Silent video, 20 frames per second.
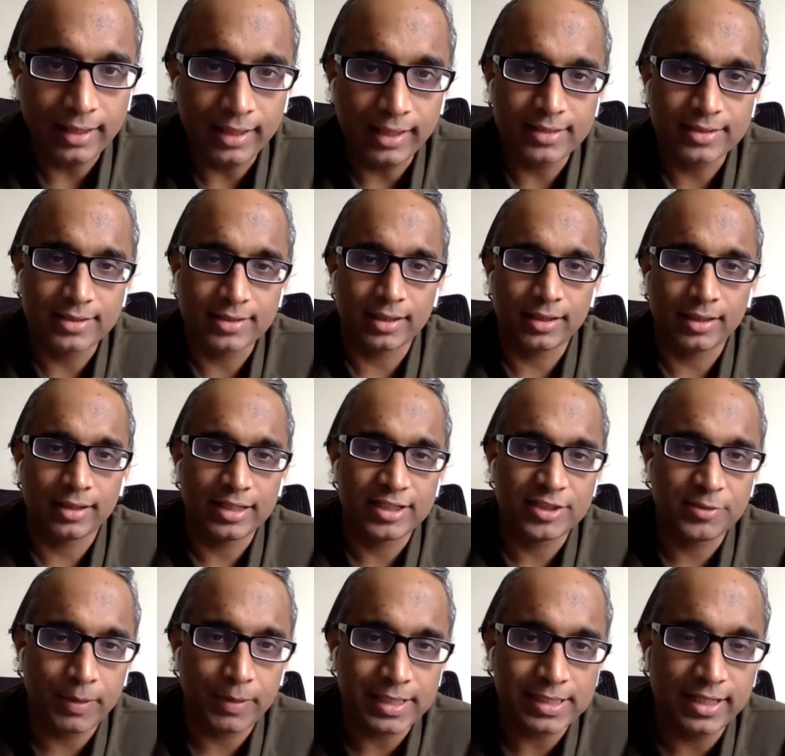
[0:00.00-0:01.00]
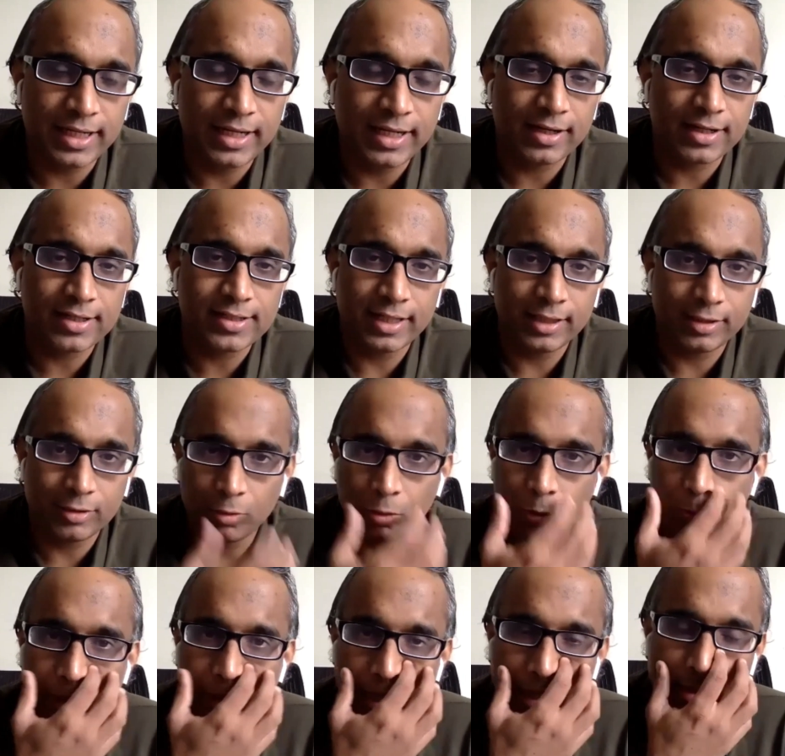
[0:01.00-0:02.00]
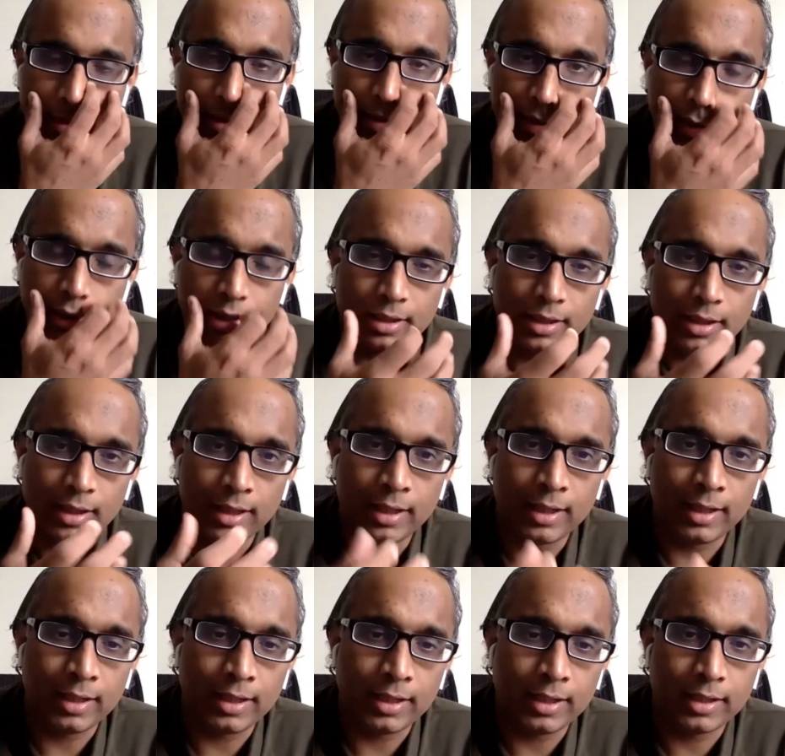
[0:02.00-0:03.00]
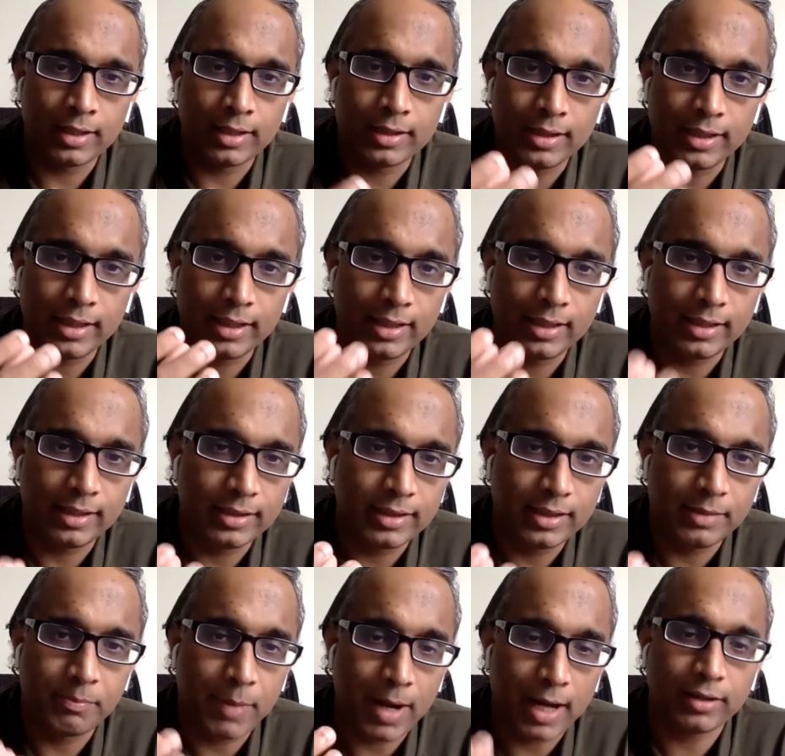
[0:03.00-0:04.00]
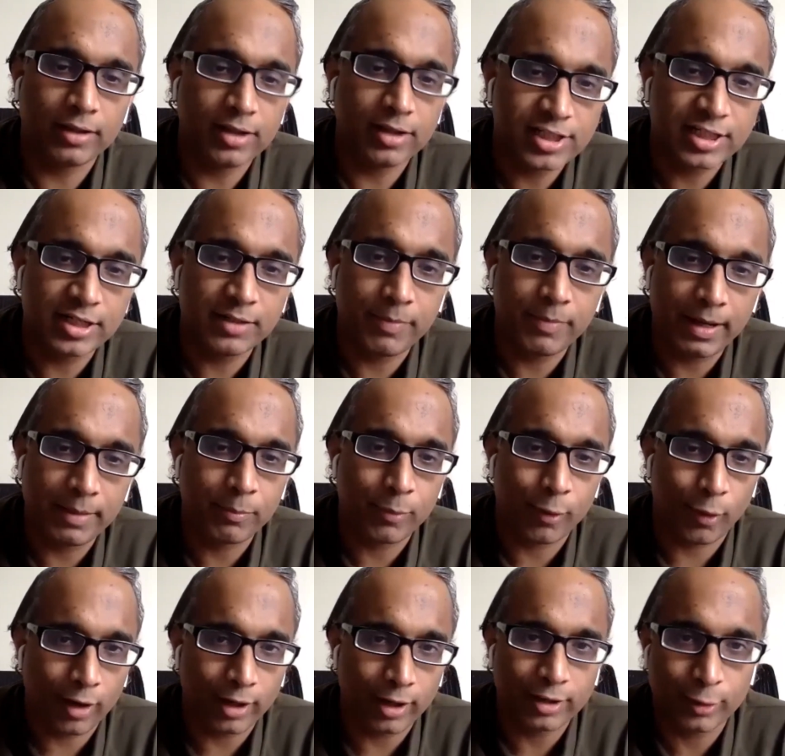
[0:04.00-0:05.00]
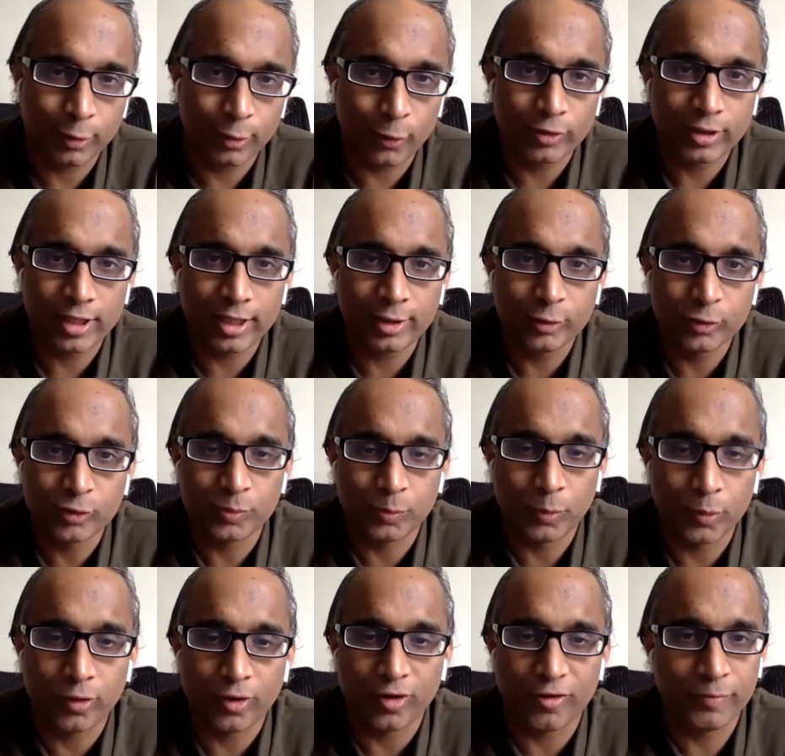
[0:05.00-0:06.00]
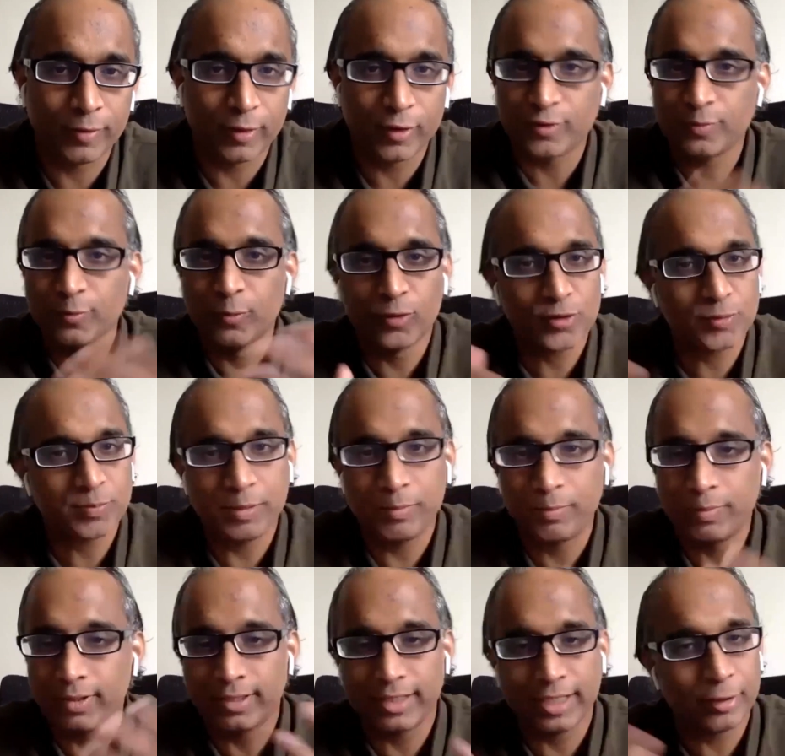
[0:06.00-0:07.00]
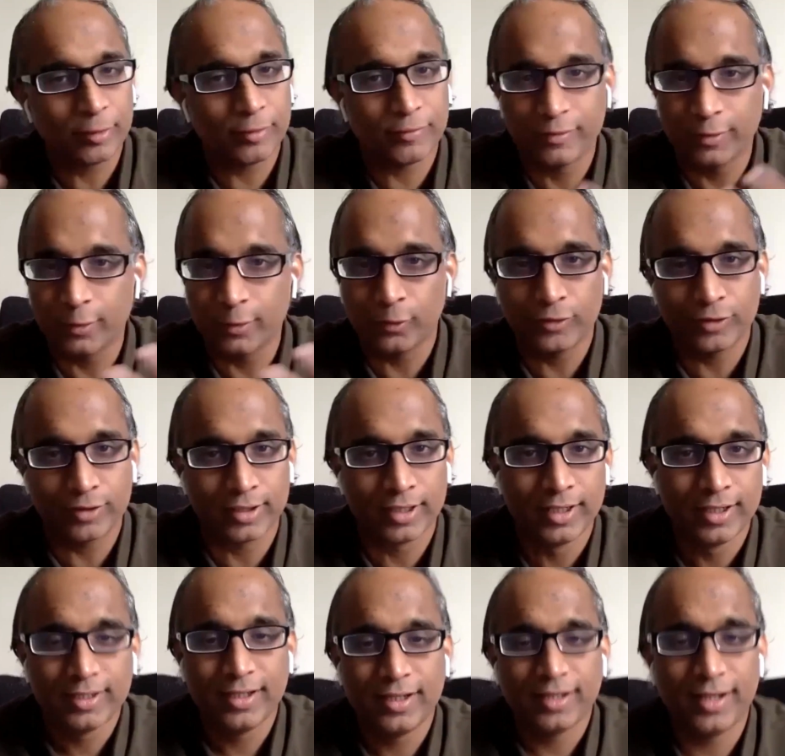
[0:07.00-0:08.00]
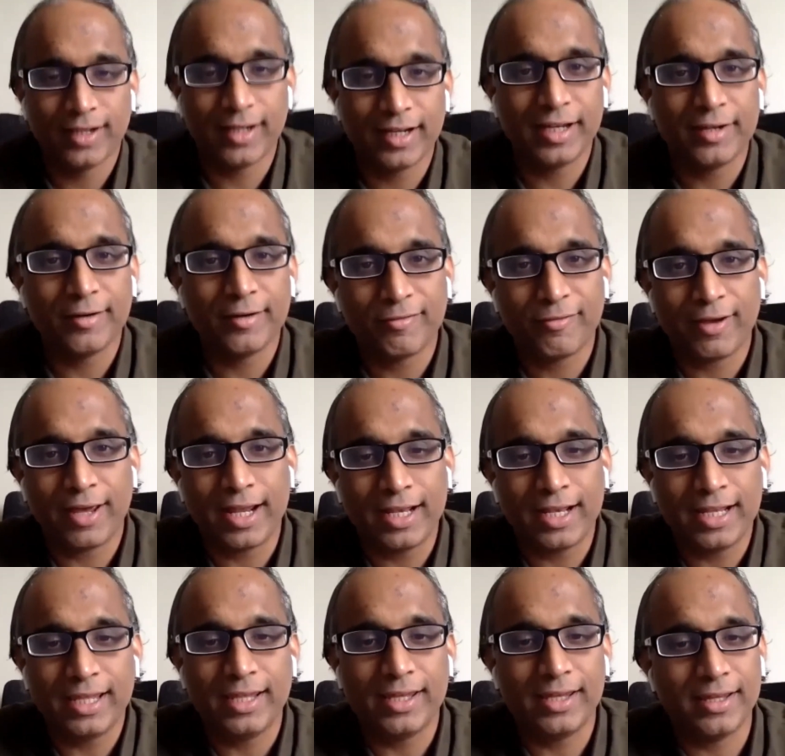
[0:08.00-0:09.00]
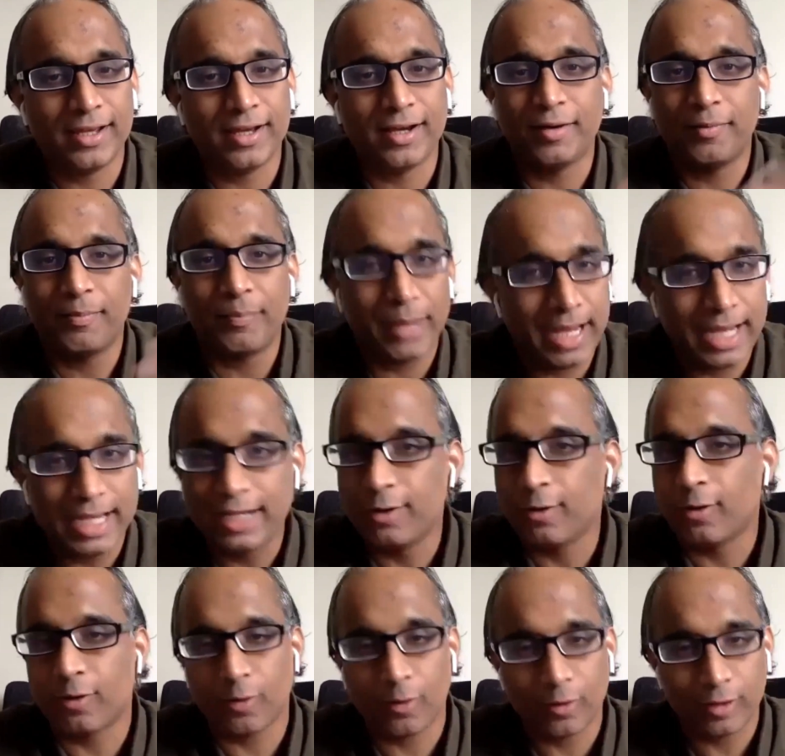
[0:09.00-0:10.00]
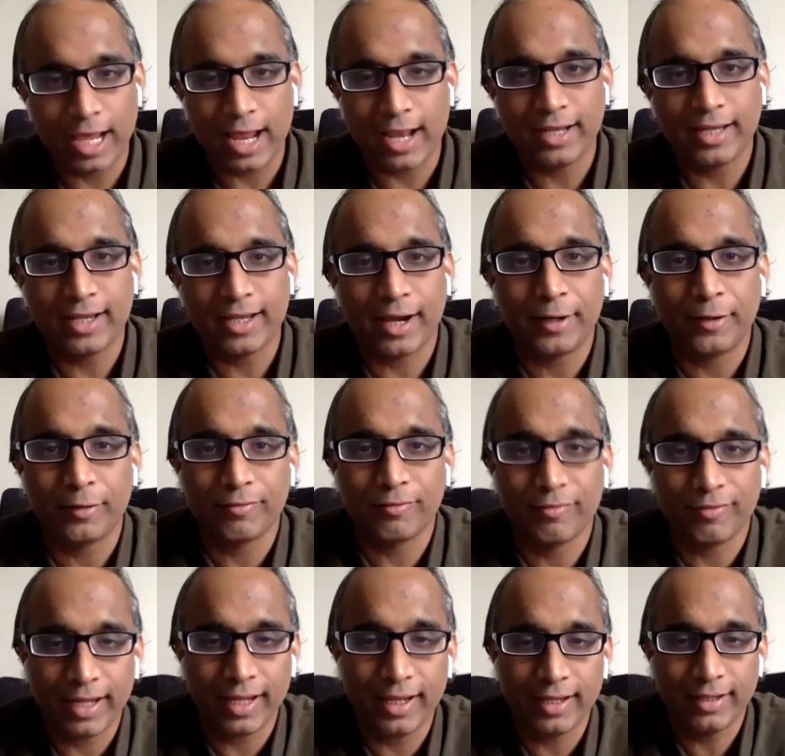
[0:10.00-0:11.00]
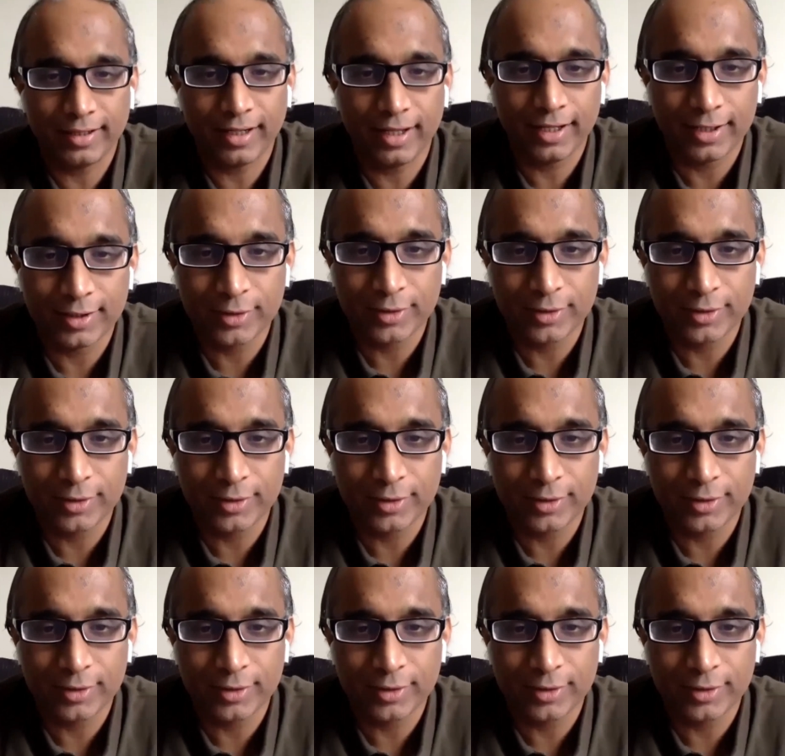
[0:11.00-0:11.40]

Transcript: And I think it's especially interesting to look at the partnership and product growth that you spoke of, because most people think of growth in a fairly paid or organic kind of way.